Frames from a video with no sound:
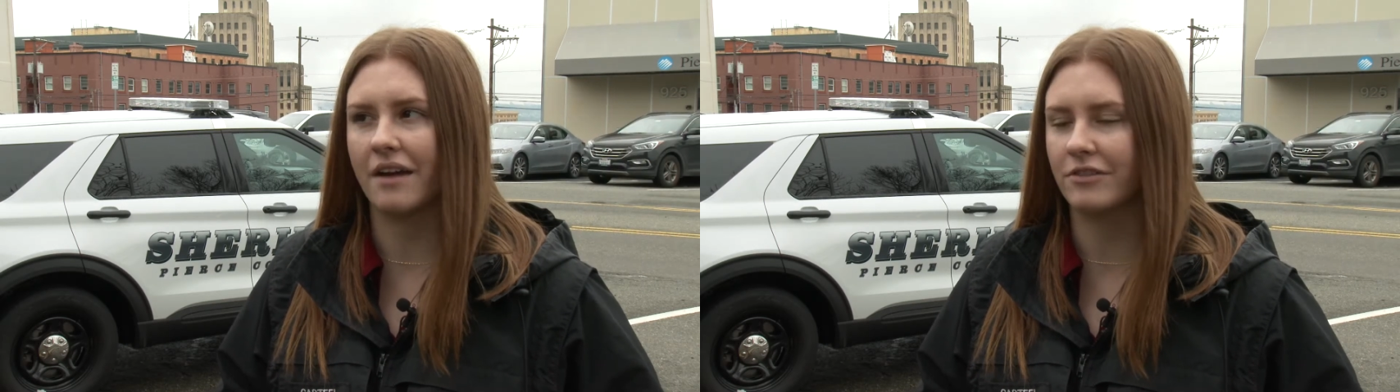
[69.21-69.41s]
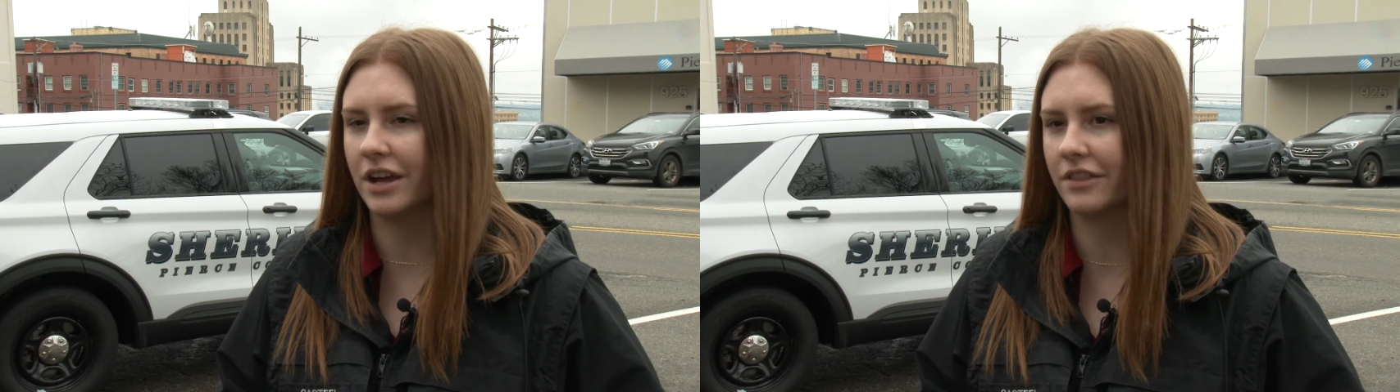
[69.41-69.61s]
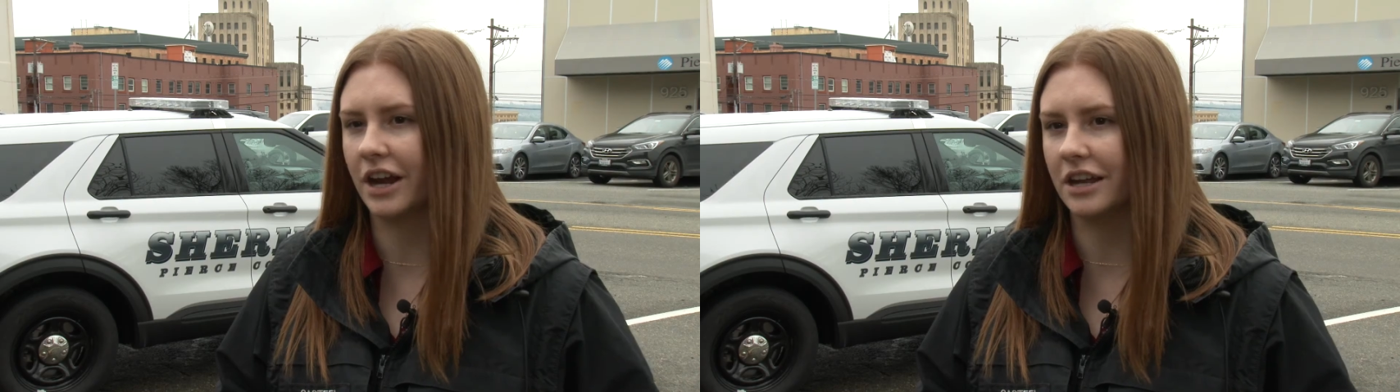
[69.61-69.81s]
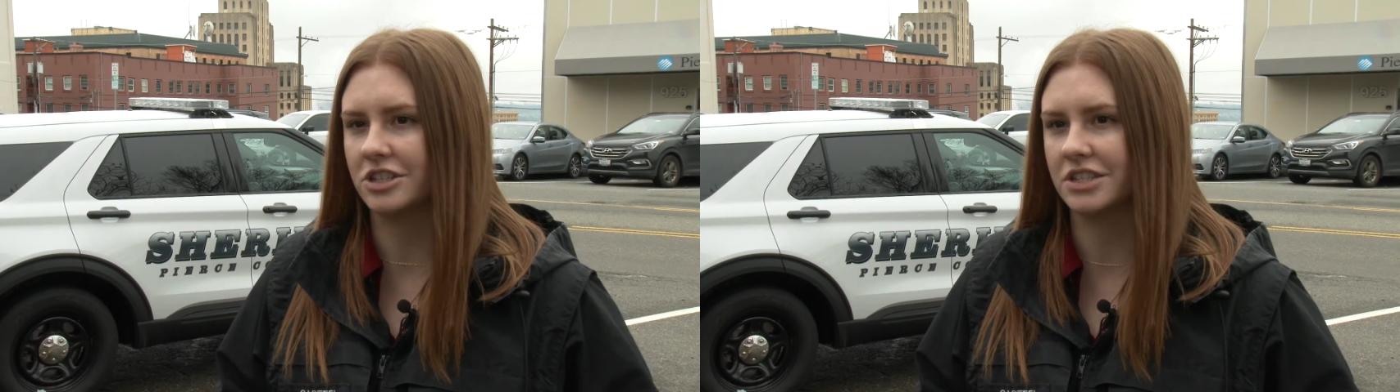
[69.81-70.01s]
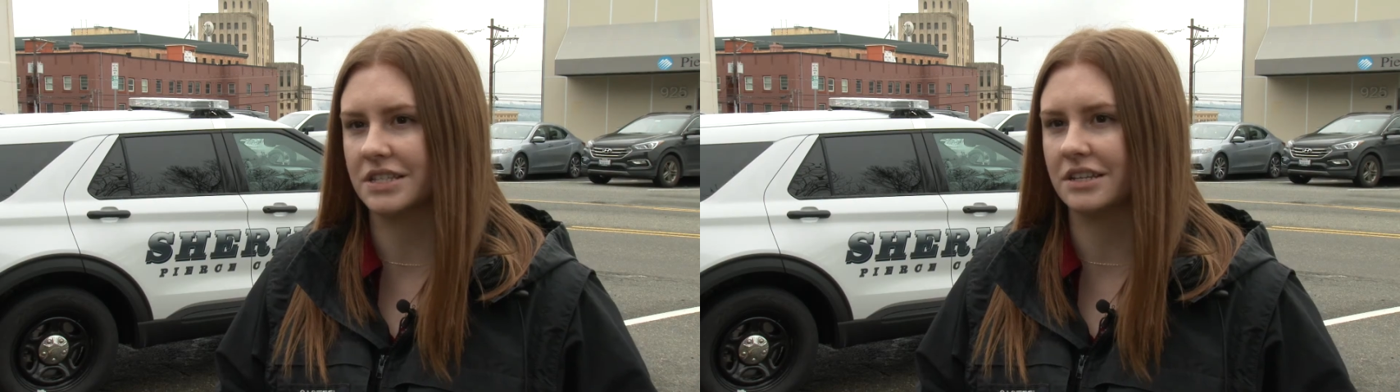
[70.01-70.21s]
every other
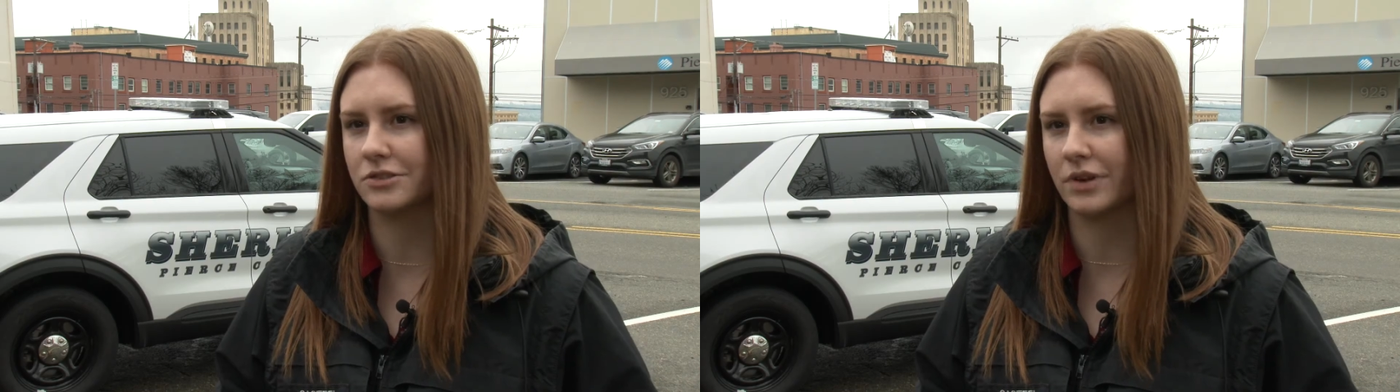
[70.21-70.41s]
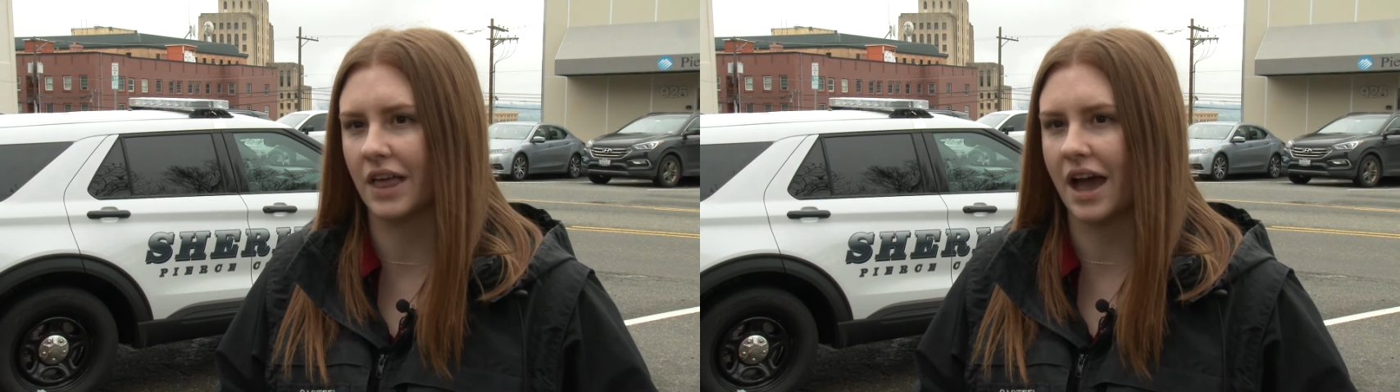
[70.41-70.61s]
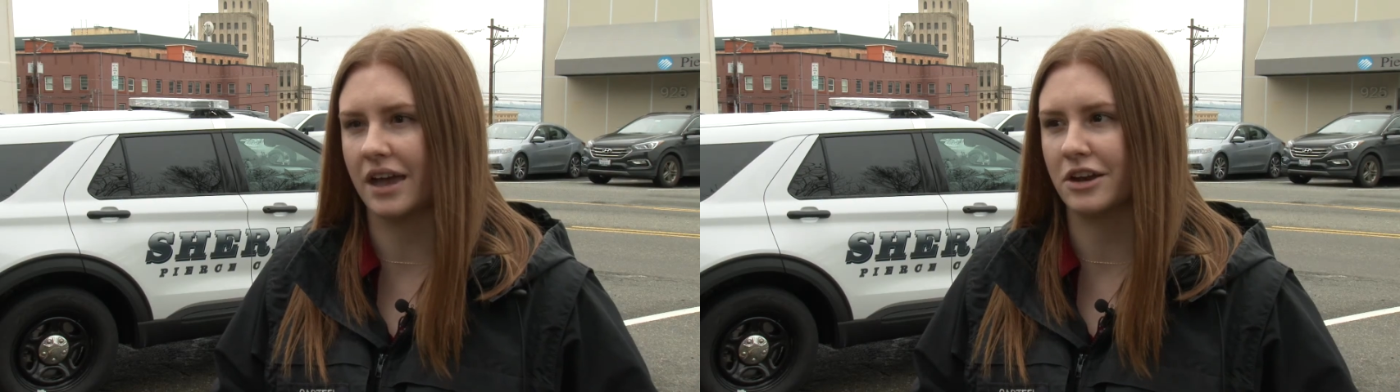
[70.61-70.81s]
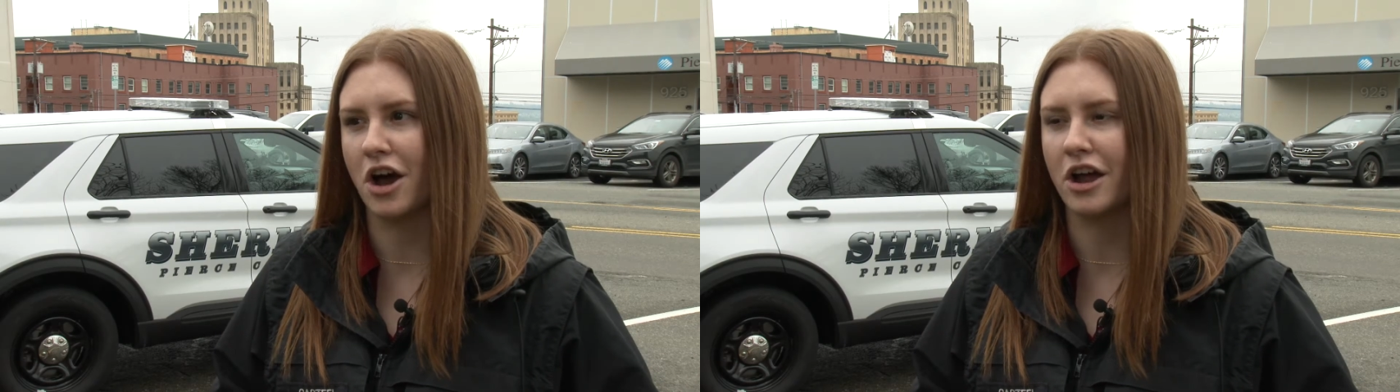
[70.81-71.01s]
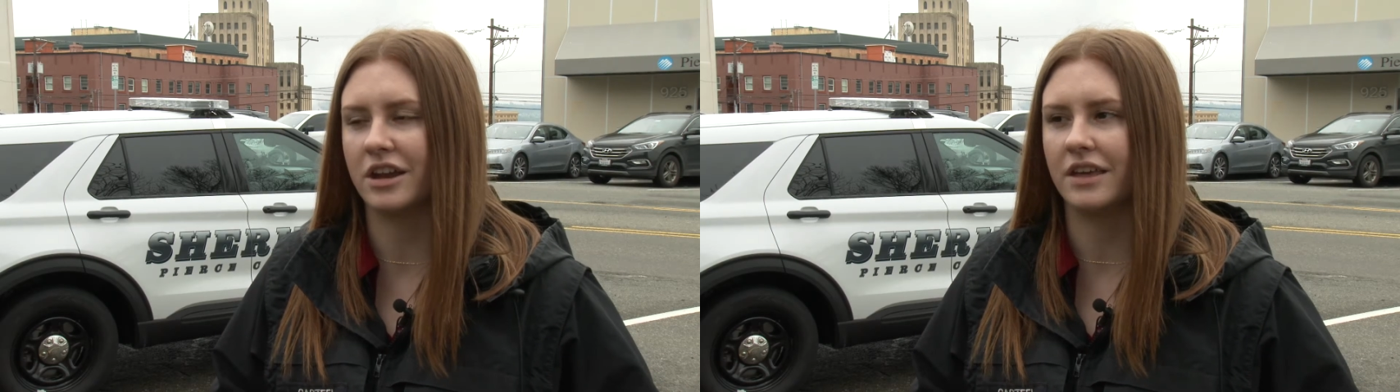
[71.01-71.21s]
agency is relying
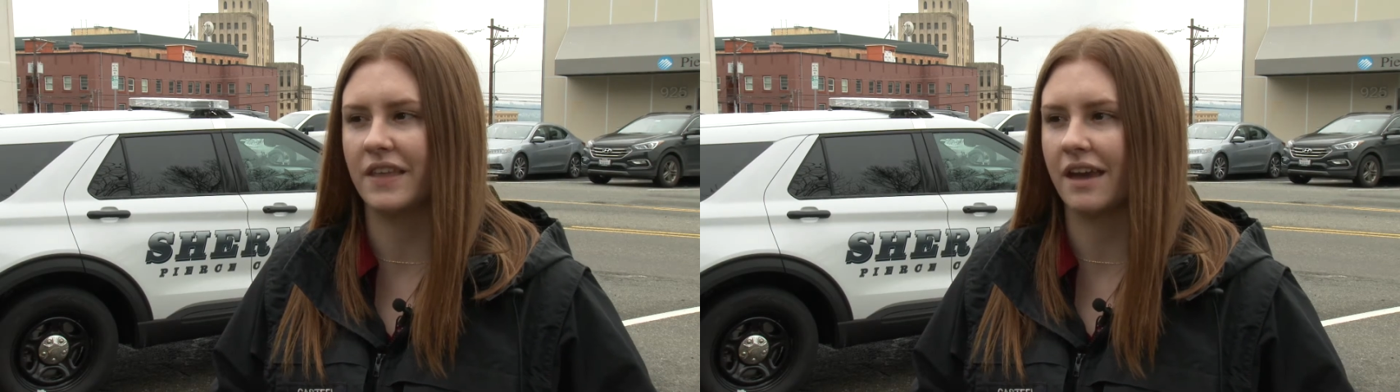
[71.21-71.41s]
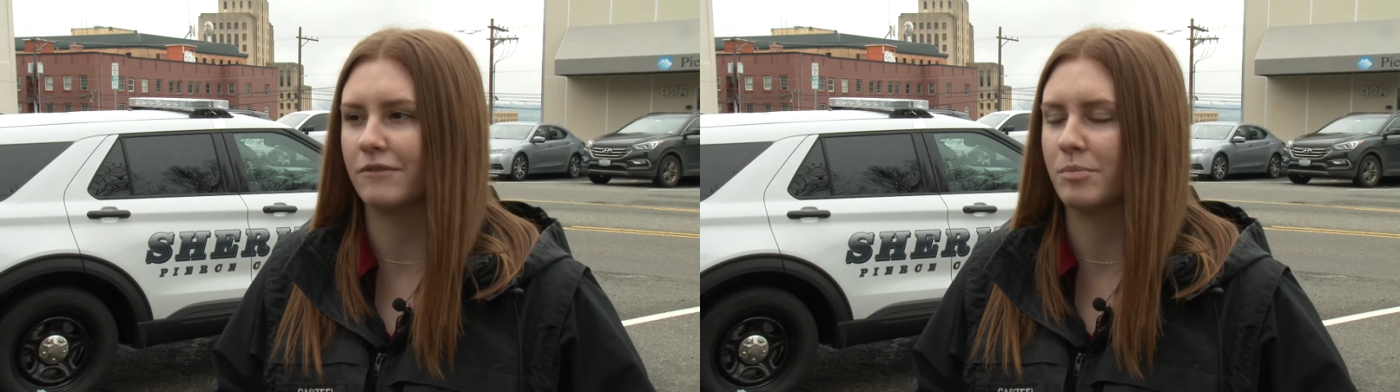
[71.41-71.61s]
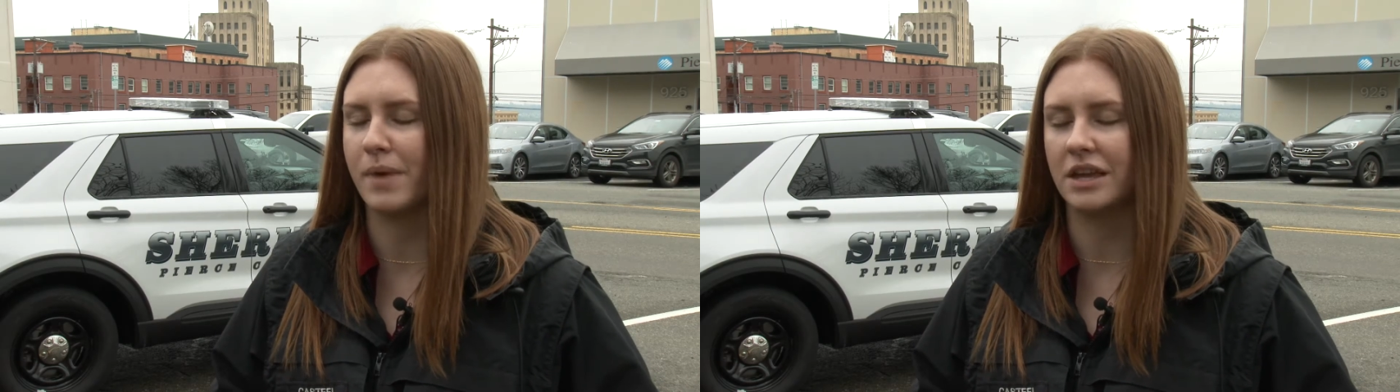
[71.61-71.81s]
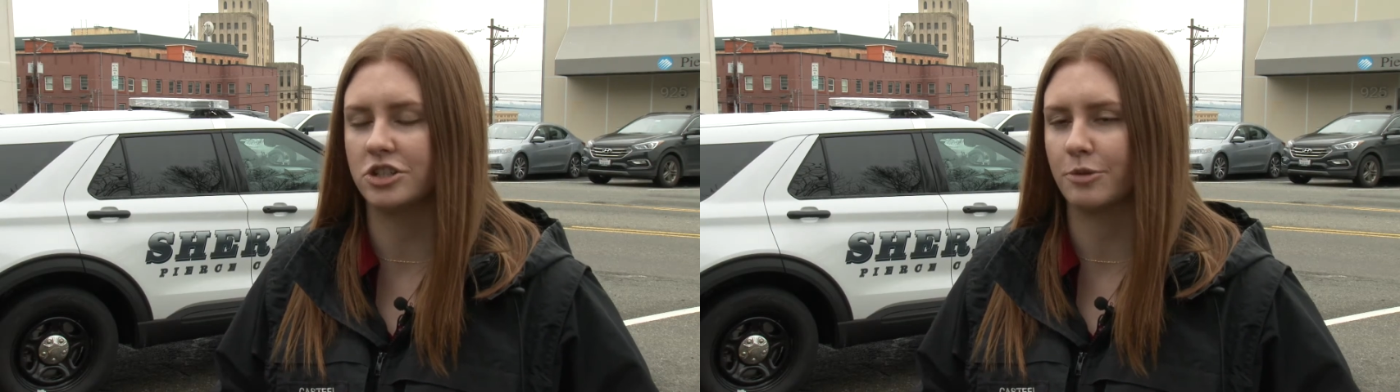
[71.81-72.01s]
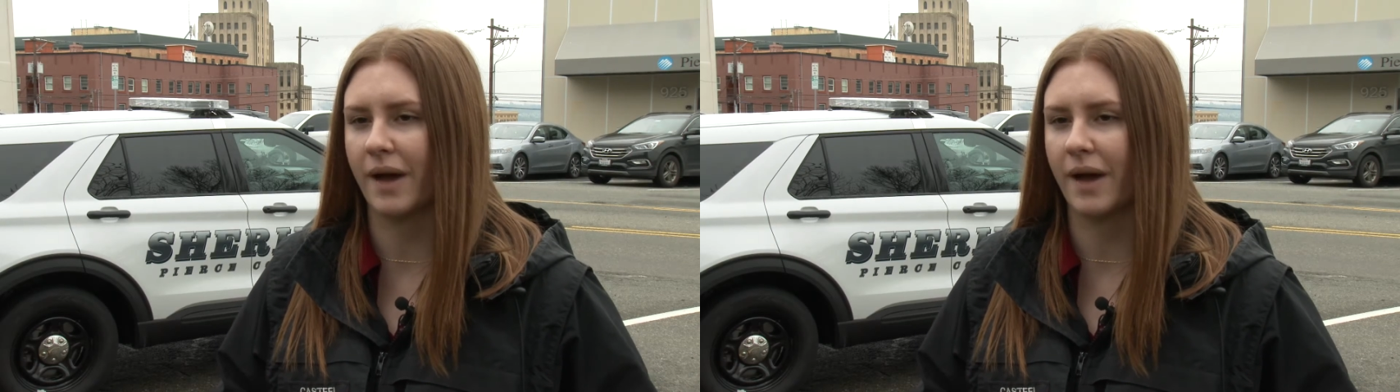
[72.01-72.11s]
on, and they have a major